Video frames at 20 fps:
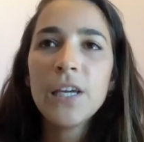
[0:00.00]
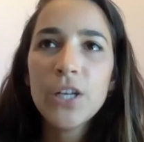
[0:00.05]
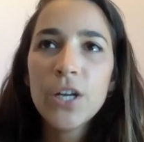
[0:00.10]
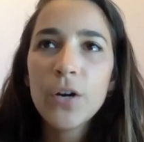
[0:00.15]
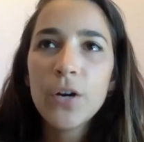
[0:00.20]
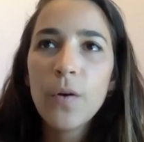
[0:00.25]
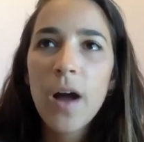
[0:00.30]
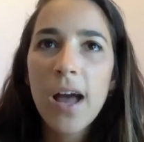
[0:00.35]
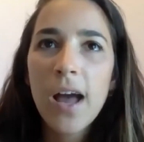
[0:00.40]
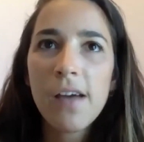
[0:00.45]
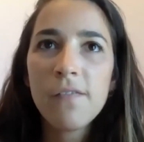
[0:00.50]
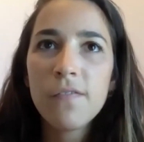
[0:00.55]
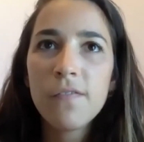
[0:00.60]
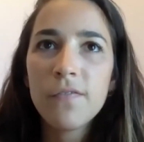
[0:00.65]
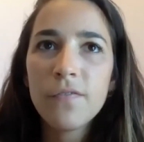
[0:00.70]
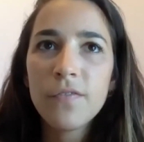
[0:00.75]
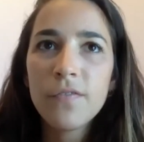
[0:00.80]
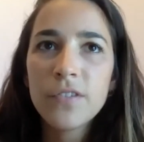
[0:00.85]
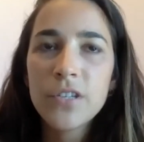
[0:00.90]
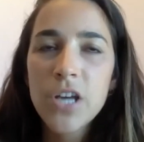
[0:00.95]
I've
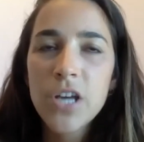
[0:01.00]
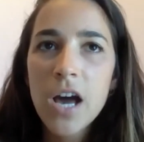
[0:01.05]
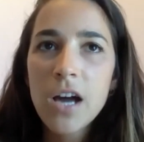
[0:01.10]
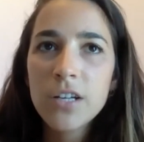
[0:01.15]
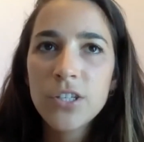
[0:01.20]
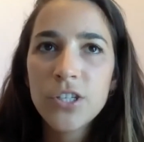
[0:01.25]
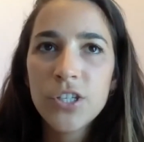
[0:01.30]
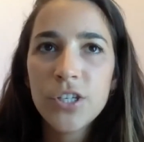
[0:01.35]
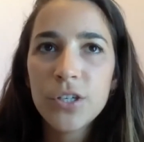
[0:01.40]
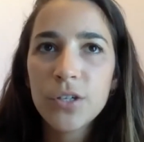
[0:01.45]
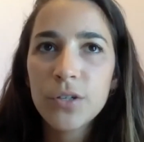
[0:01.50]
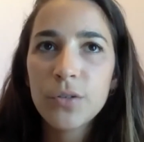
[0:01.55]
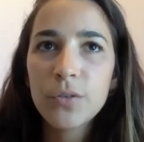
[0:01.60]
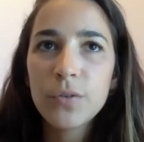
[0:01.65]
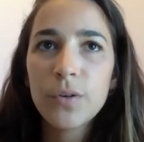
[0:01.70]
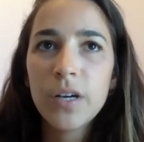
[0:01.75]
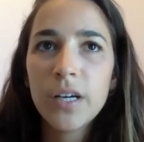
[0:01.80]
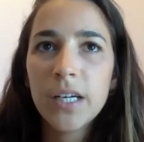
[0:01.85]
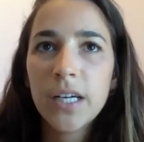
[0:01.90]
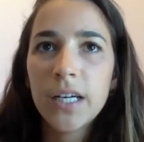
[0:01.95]
talked
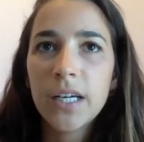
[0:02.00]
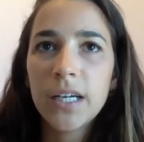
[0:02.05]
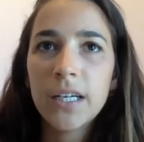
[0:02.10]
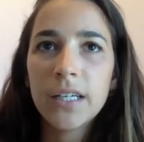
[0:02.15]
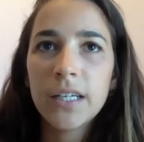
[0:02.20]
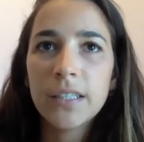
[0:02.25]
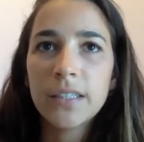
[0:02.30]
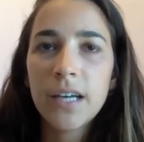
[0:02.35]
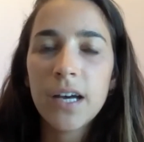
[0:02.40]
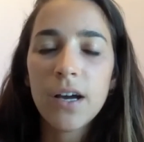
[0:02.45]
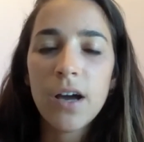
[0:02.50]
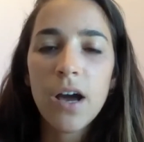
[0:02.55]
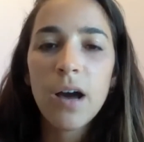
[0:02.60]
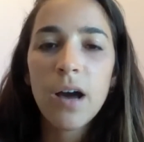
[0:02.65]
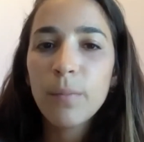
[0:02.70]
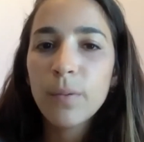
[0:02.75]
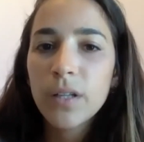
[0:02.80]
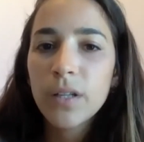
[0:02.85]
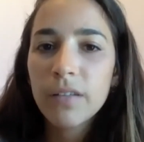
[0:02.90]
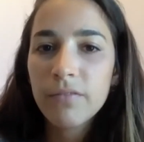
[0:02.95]
to a
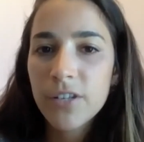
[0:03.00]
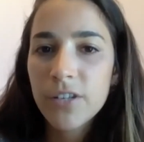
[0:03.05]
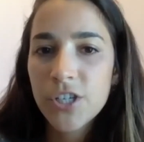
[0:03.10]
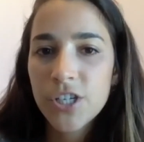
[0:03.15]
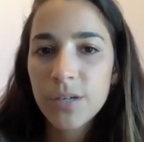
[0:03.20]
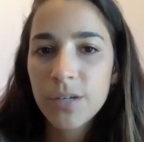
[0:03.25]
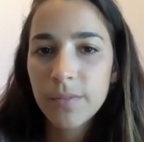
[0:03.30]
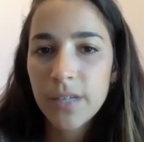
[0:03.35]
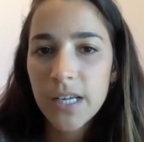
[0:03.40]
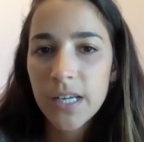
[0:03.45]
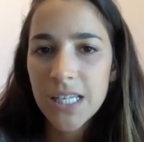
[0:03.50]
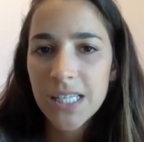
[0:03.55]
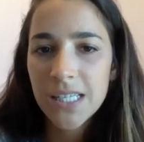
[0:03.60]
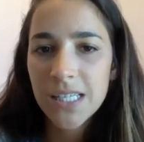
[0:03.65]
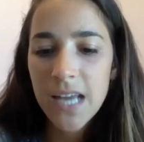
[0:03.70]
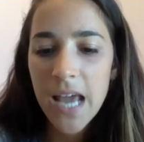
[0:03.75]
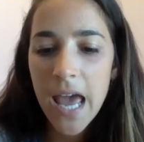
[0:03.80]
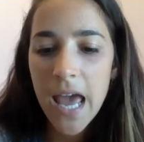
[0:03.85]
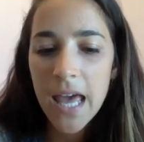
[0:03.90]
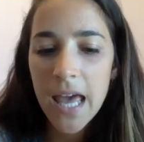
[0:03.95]
couple of the
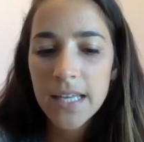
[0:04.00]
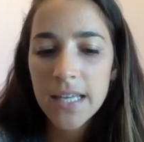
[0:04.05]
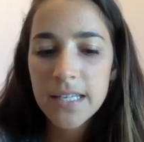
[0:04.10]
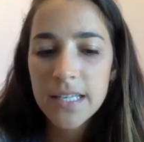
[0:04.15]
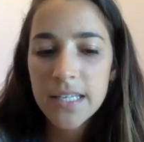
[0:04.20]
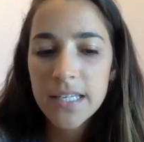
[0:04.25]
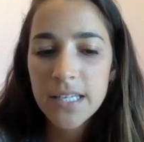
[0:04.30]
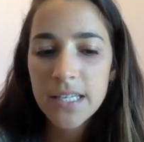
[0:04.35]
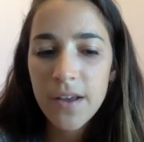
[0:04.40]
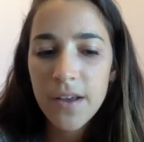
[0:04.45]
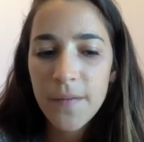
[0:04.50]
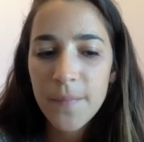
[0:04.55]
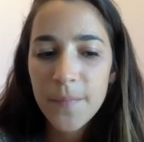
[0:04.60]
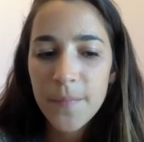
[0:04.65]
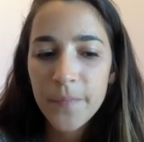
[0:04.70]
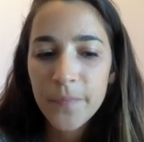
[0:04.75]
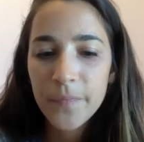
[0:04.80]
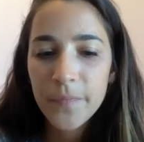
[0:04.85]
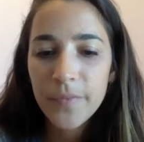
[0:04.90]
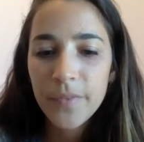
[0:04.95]
gymnasts, and
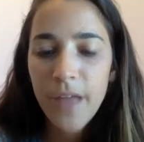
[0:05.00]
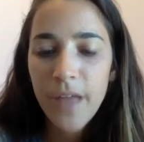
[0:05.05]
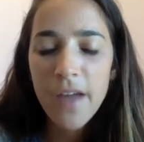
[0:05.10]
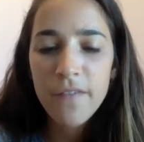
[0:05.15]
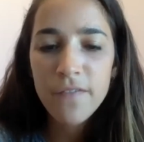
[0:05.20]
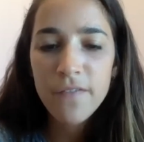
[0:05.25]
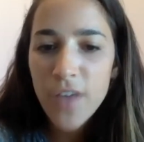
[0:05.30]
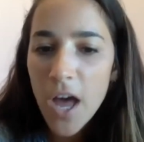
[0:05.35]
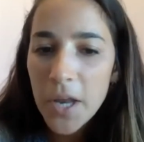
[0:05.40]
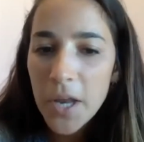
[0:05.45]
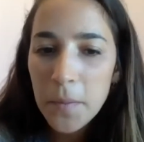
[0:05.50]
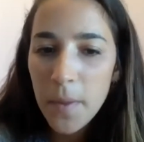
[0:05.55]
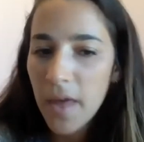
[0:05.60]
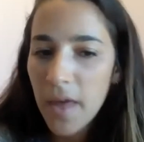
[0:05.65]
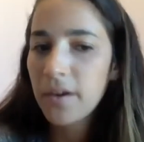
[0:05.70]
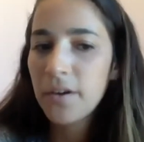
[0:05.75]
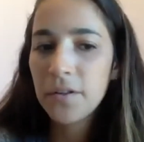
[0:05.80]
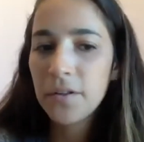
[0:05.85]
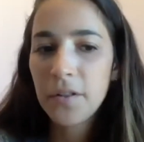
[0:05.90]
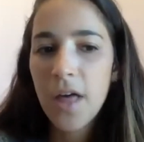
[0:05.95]
I've thought
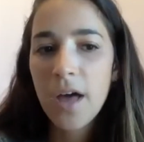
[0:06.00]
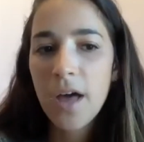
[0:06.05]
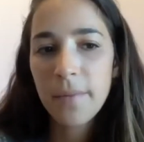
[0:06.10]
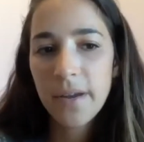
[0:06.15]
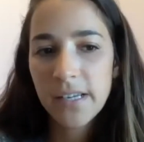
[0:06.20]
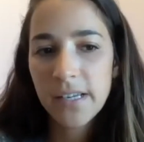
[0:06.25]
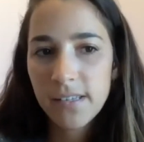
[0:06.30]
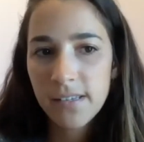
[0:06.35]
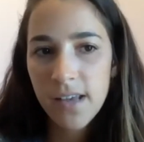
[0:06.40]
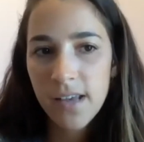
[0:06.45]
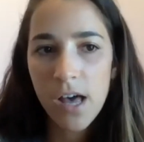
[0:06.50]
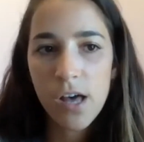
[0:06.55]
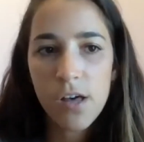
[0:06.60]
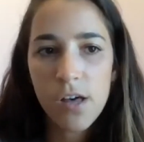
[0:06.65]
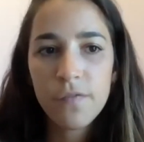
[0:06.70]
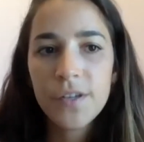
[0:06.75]
about it a lot myself.